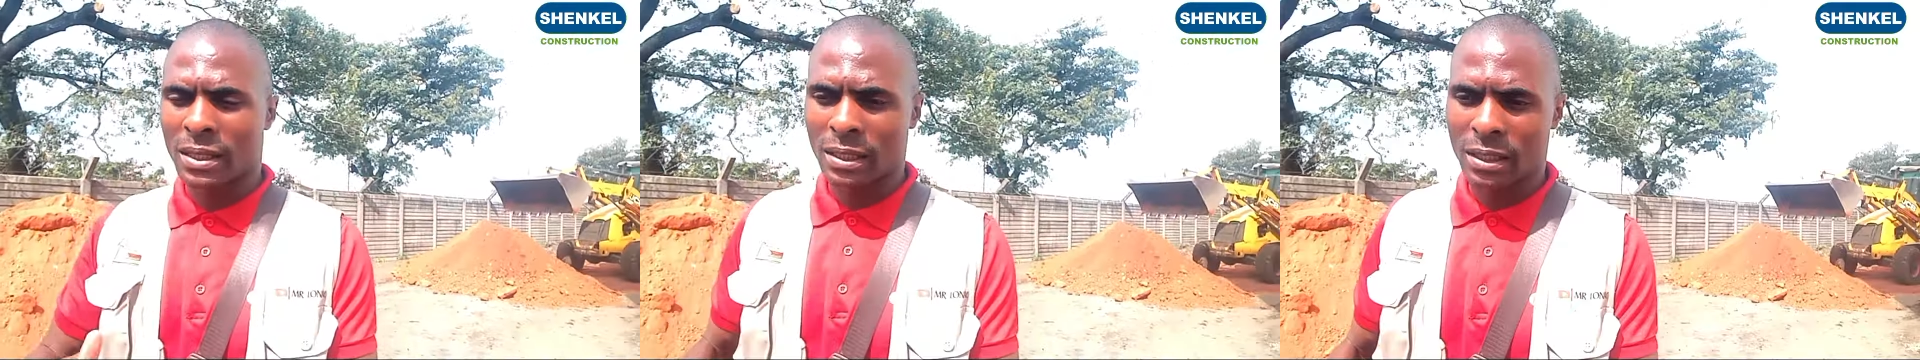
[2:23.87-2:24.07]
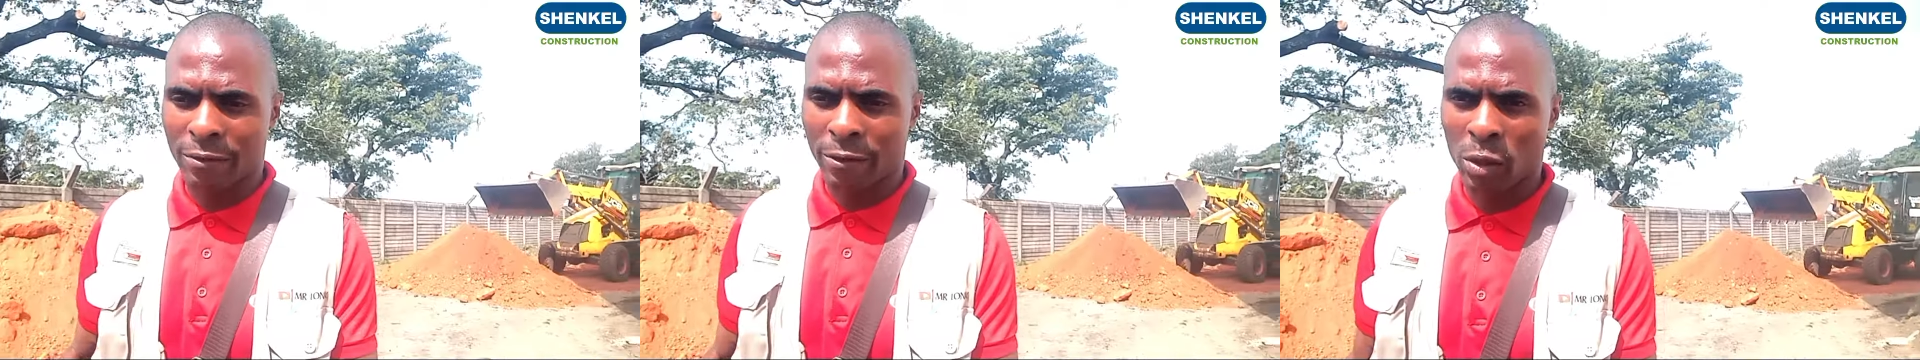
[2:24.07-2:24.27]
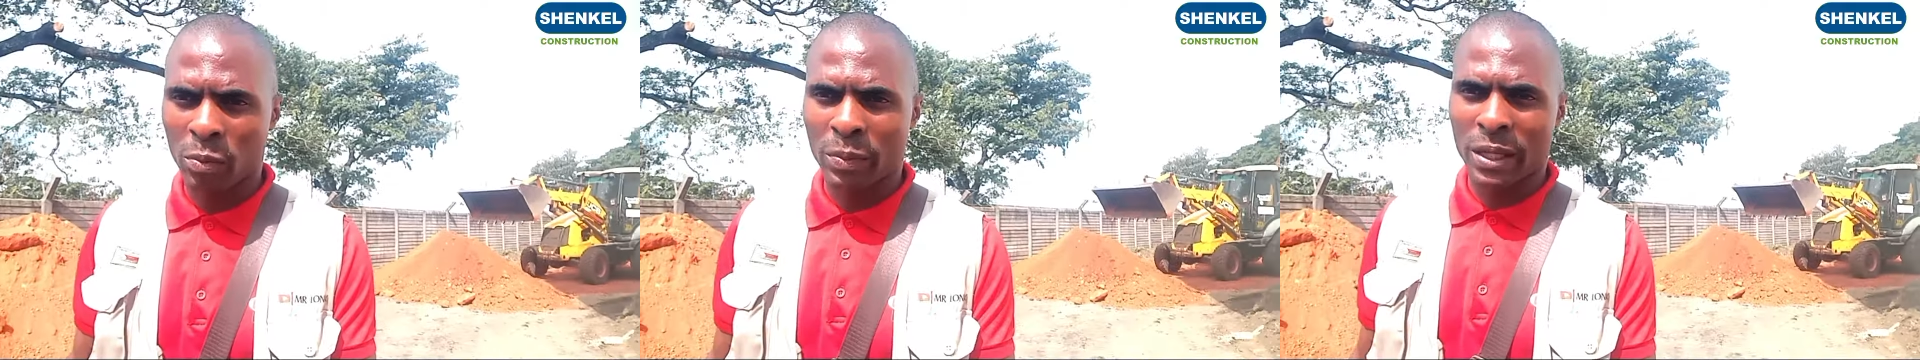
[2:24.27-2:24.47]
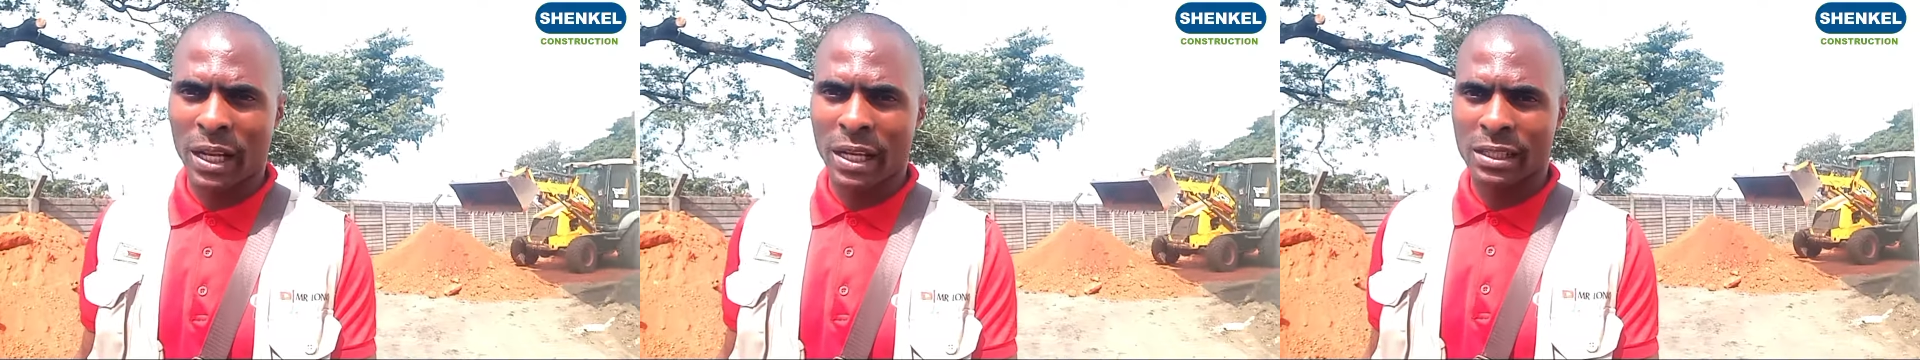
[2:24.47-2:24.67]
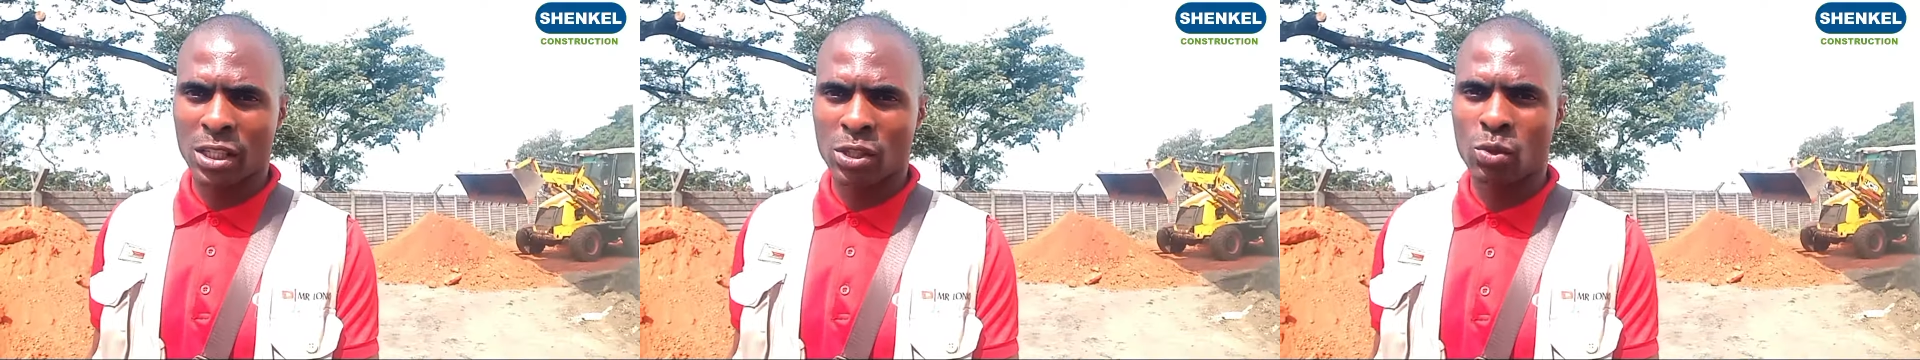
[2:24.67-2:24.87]
development
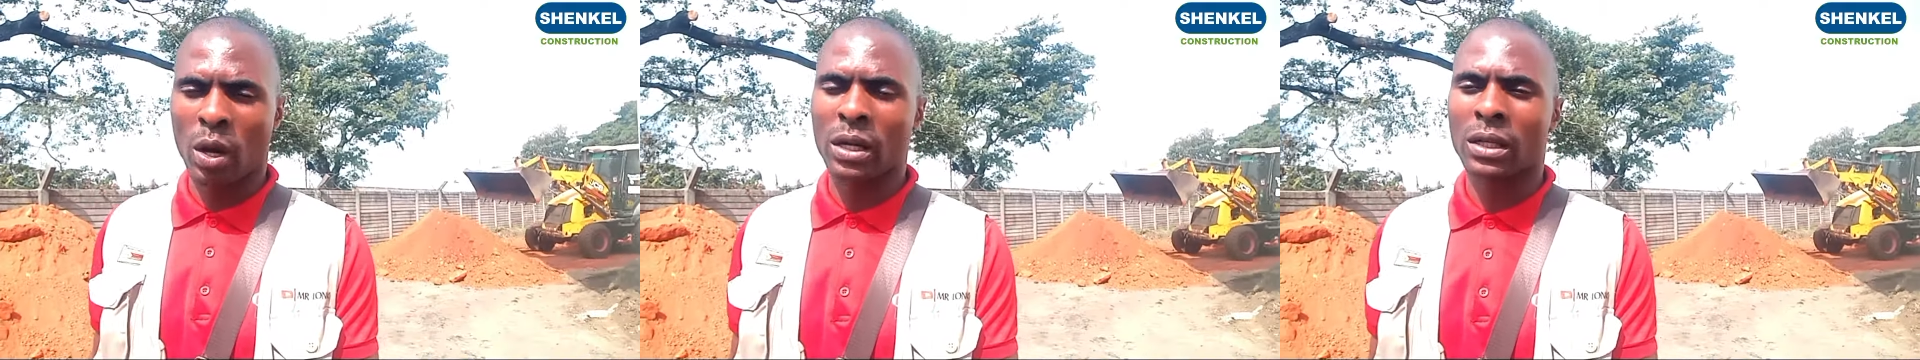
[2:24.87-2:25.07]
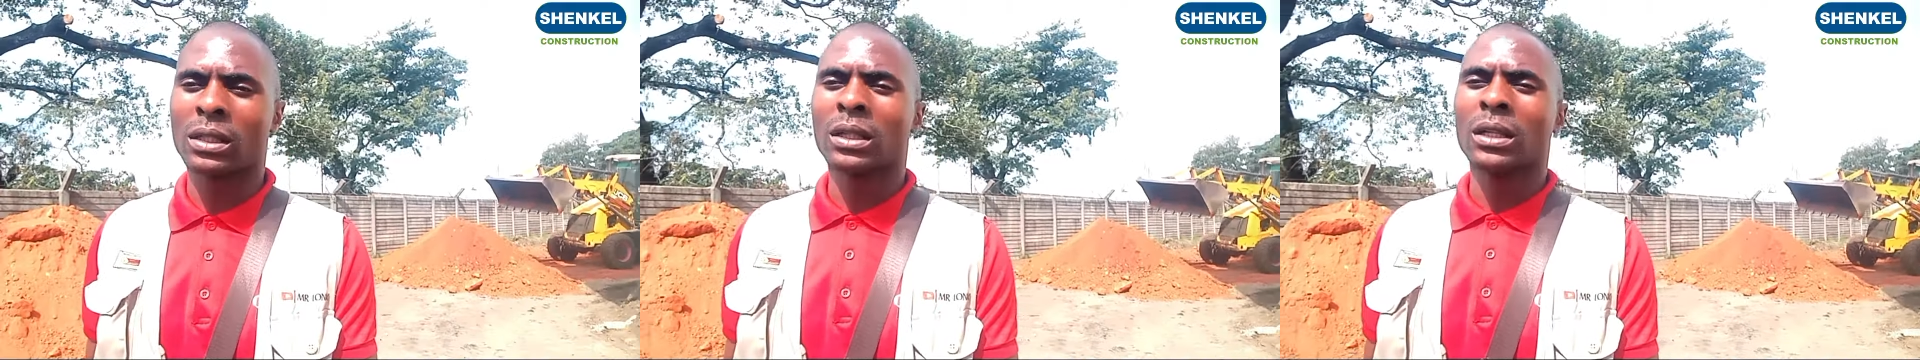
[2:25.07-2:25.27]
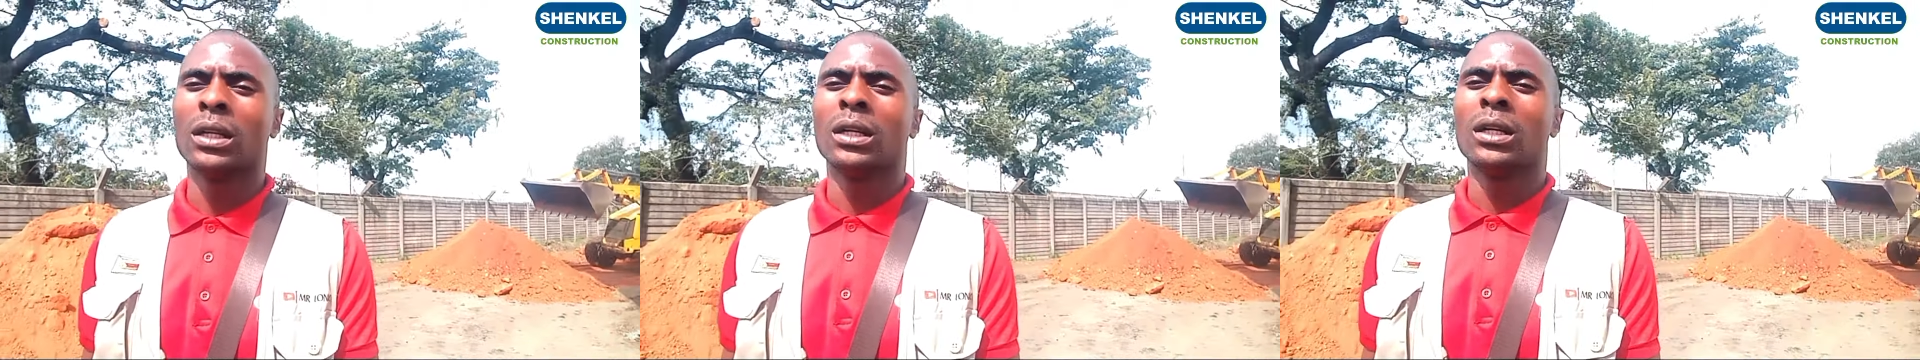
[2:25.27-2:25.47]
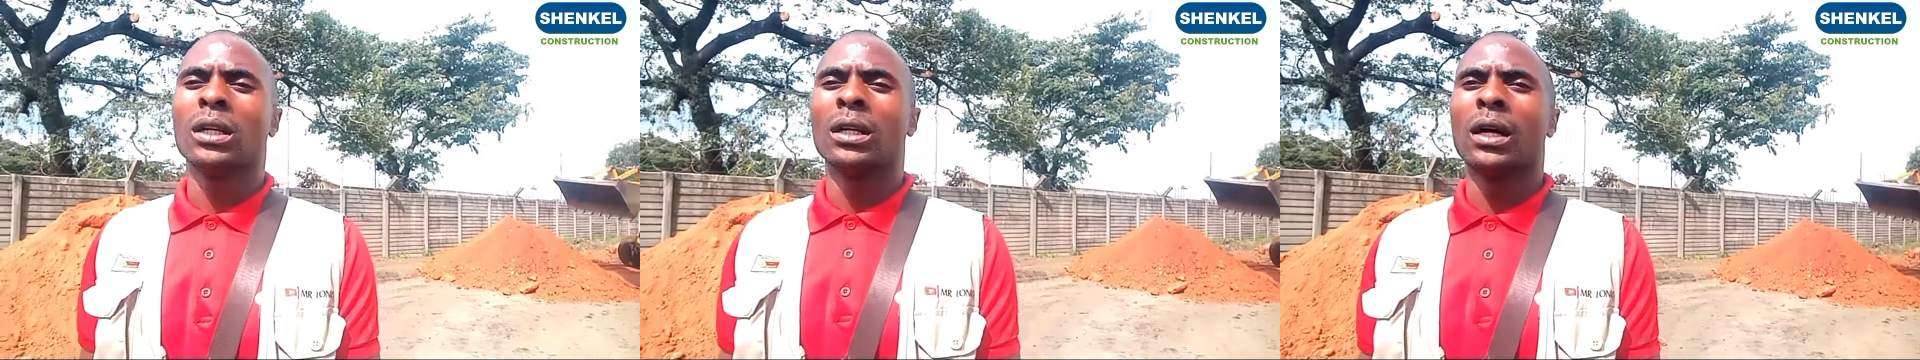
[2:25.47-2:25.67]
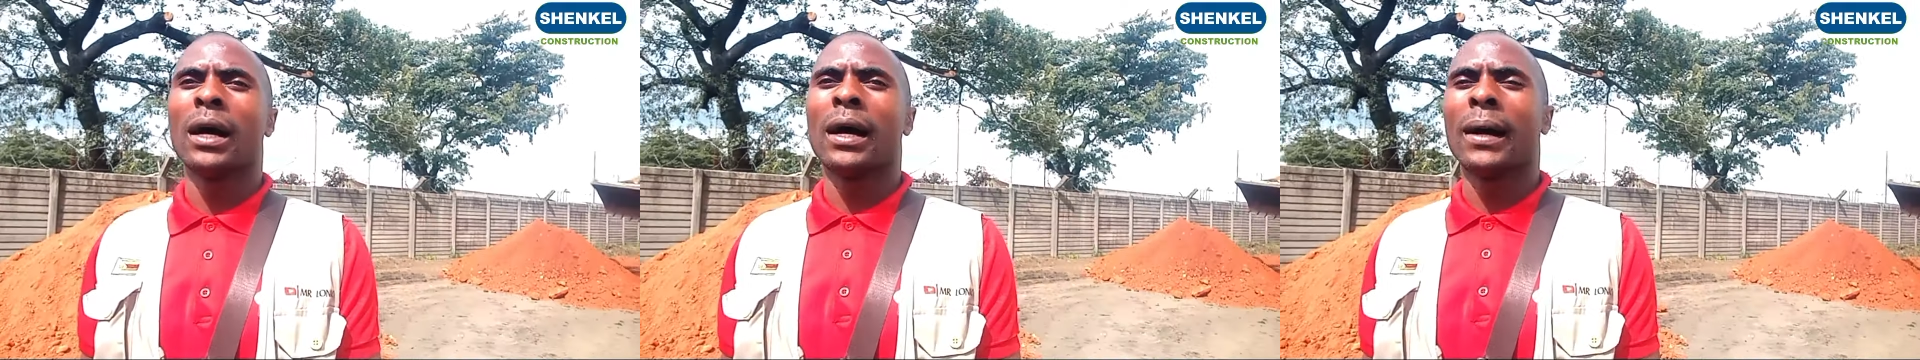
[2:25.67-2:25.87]
like this one,
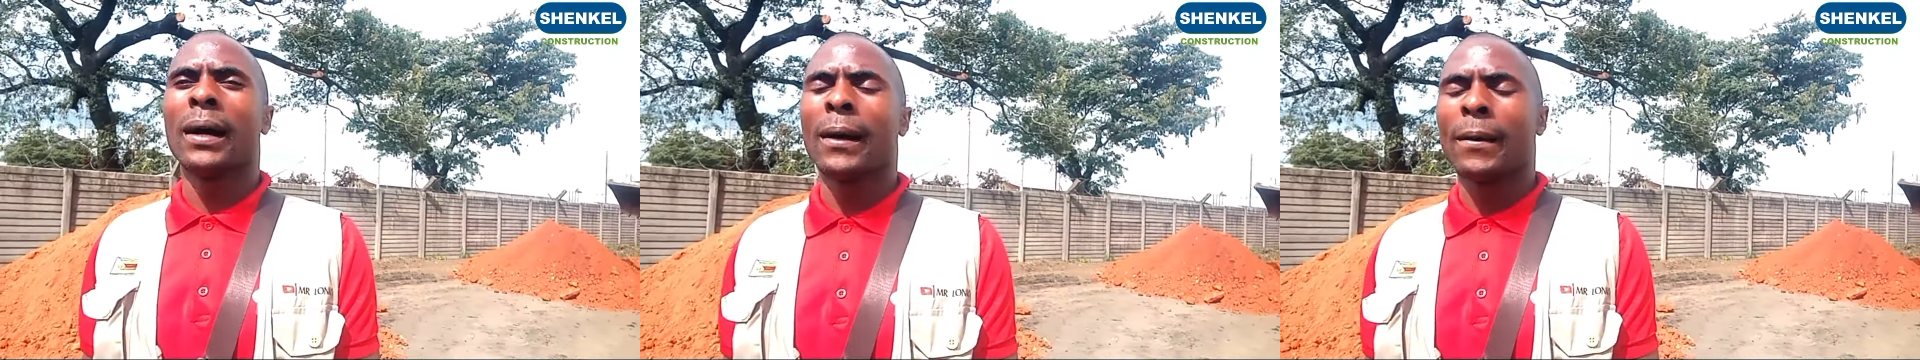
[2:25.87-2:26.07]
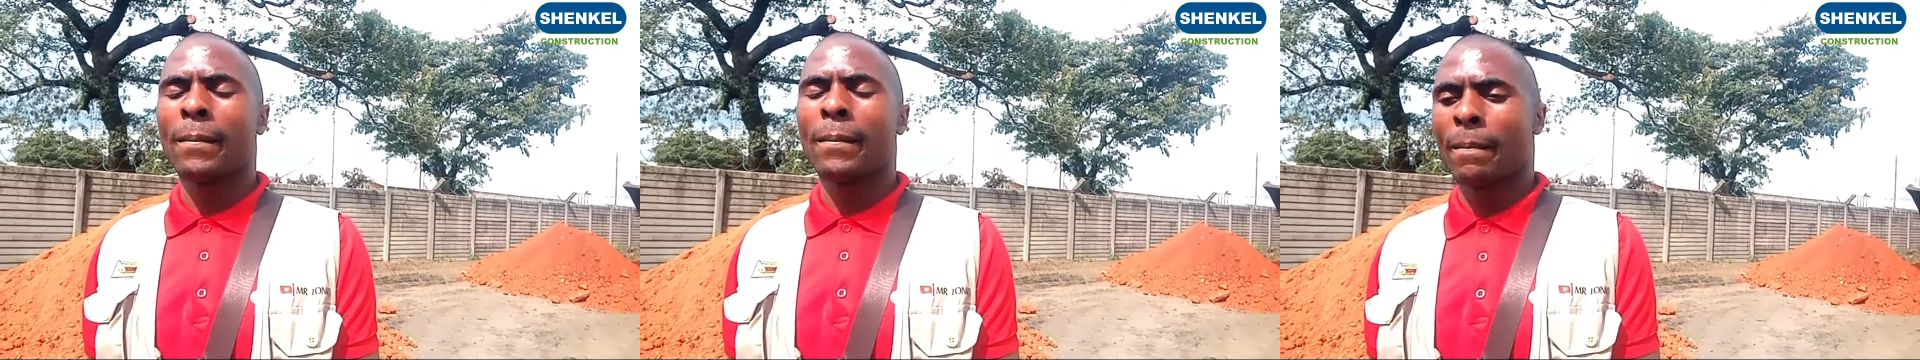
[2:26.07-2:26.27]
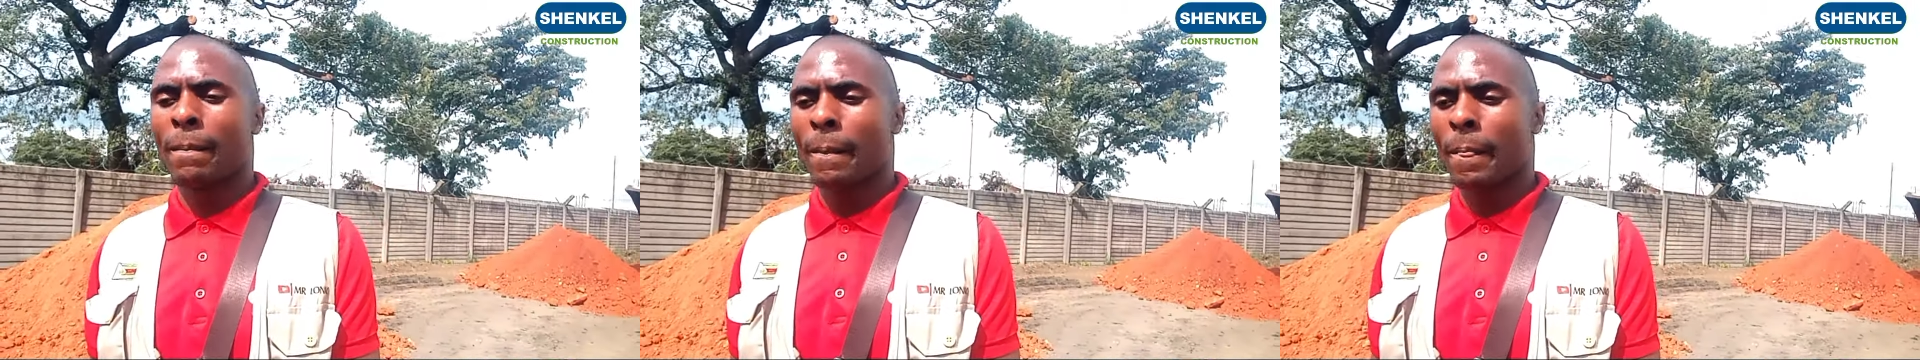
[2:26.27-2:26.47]
um,